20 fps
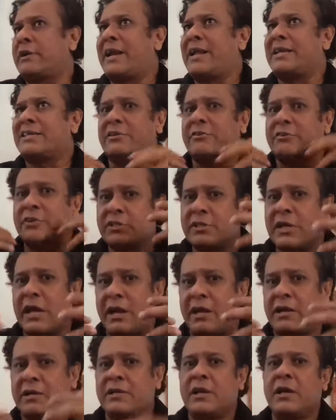And as a
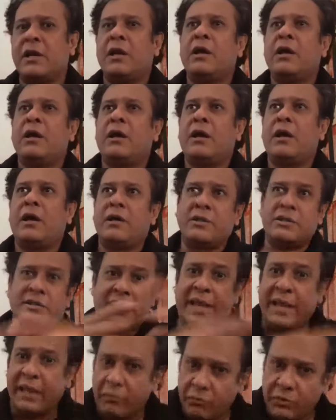result, the
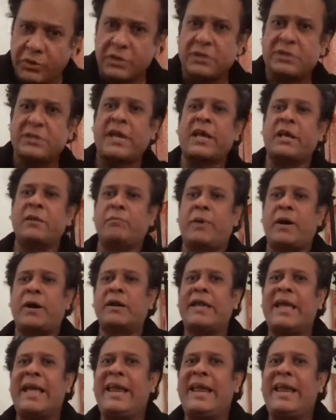second part,